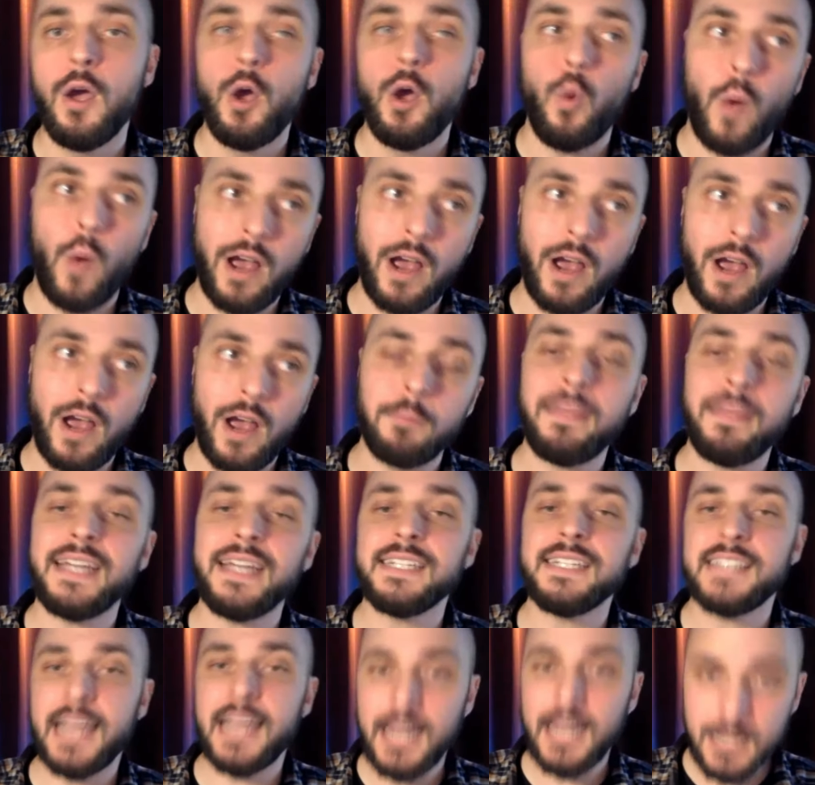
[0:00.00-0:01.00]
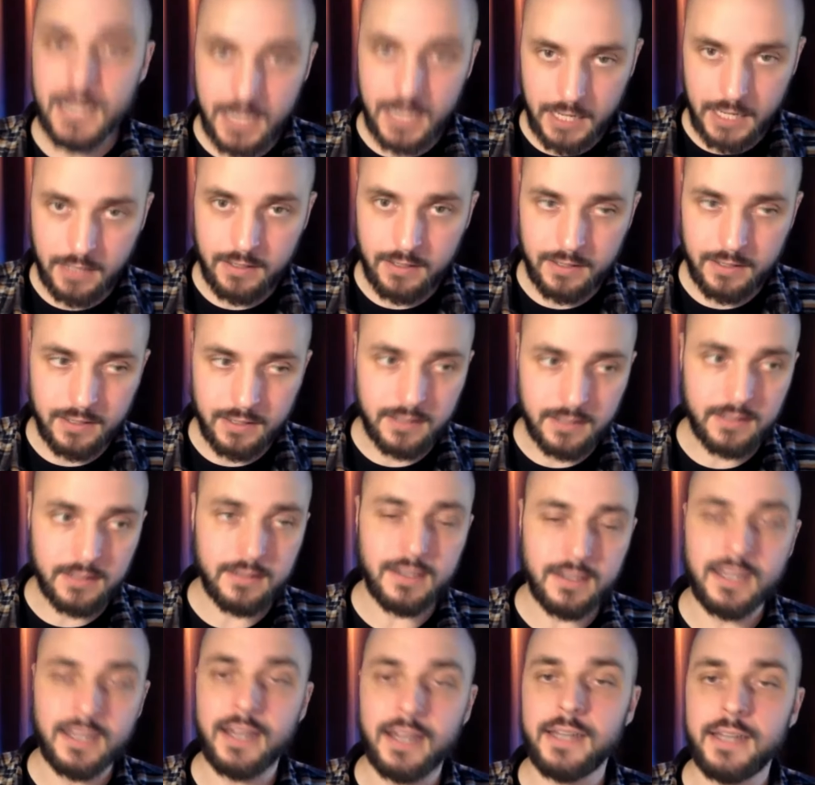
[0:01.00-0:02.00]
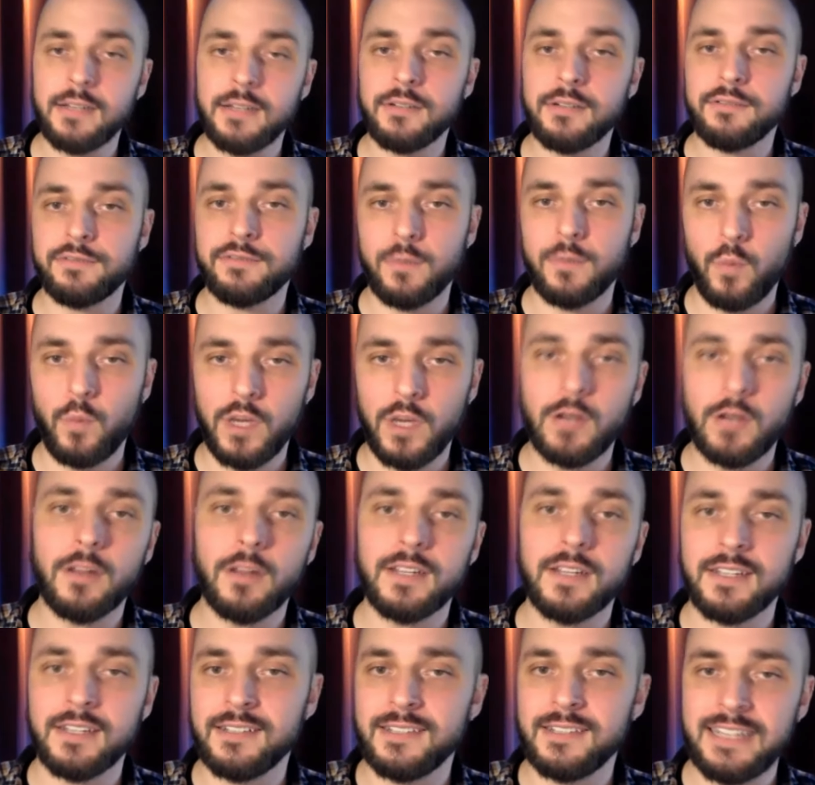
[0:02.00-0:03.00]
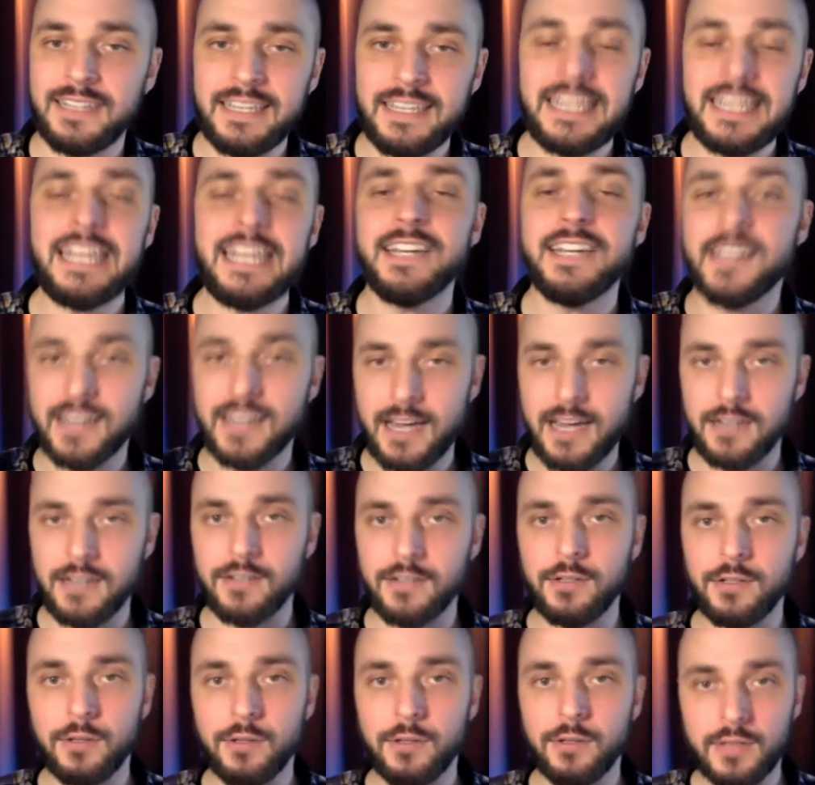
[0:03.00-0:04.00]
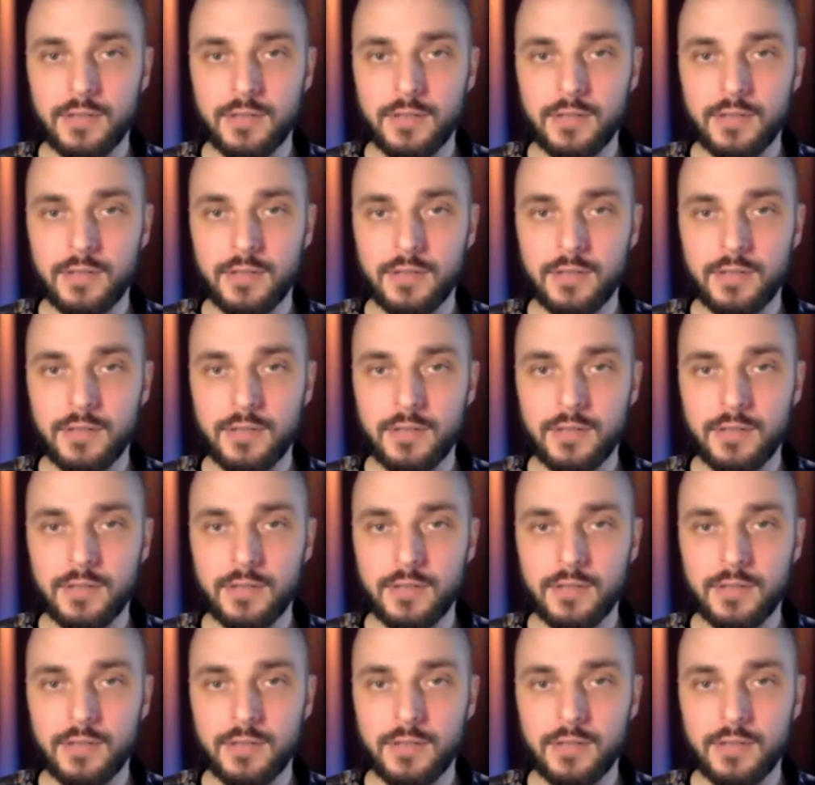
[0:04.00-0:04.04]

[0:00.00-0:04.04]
while maintaining a kind of, we call it an eidetic attitude, a